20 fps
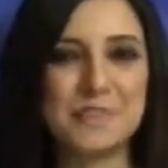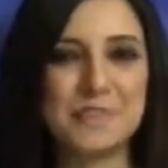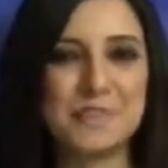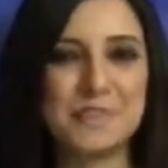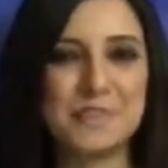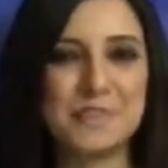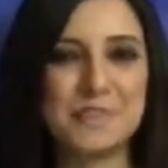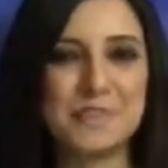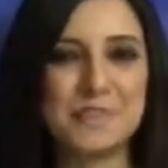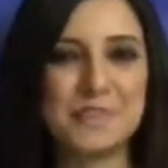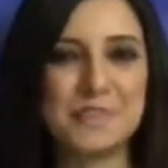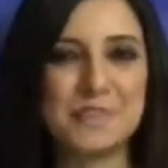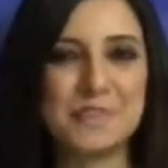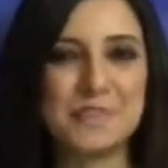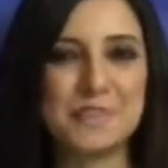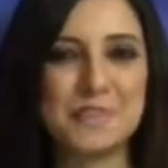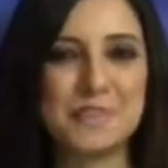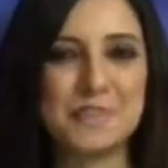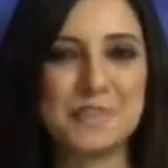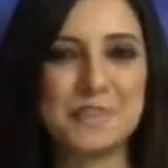And a little
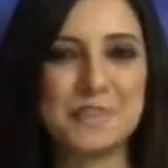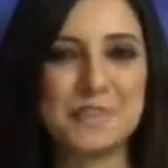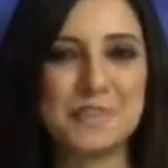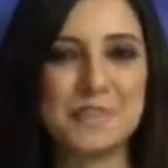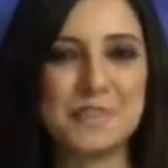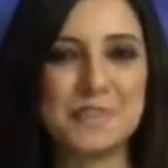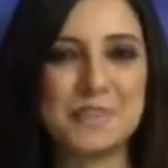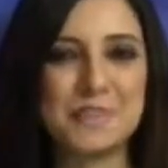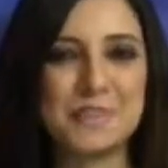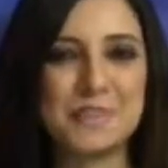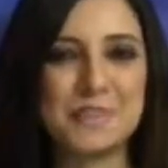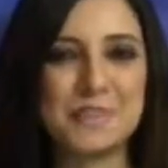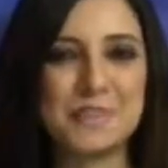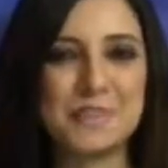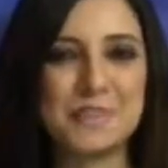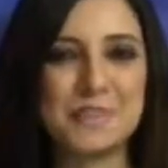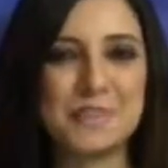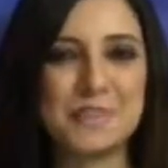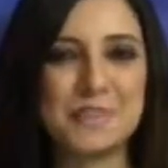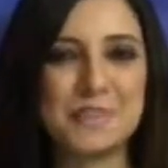later on the show, we're going to
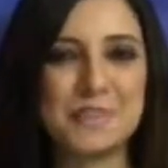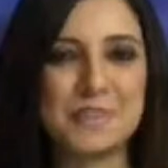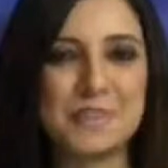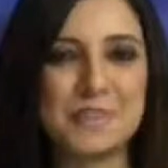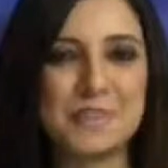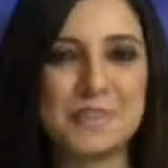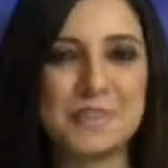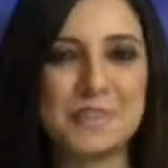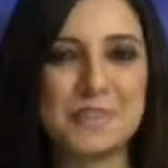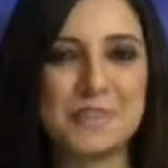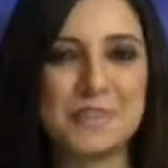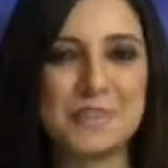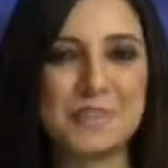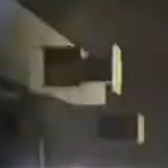talk about